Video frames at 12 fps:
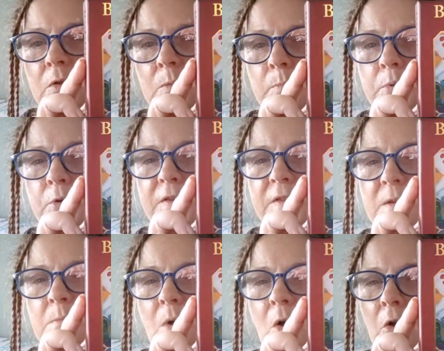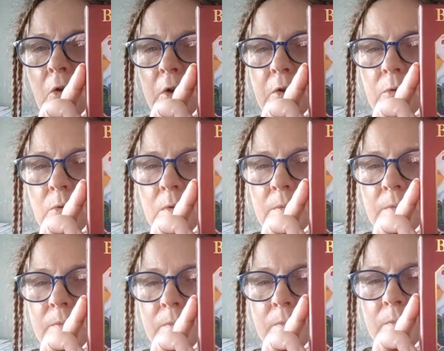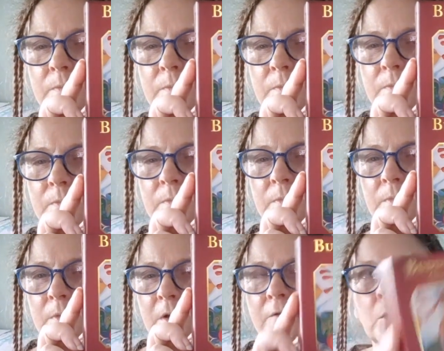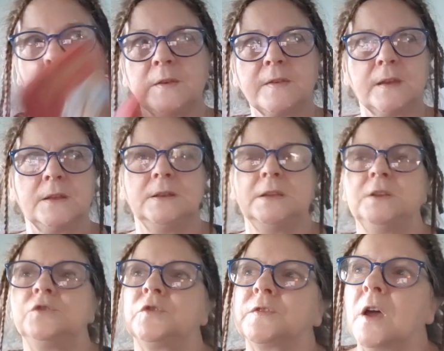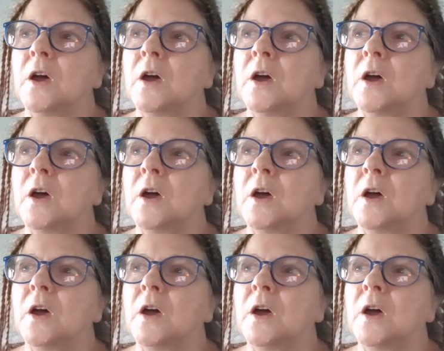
Buddhism Oracle. I've always had an interest.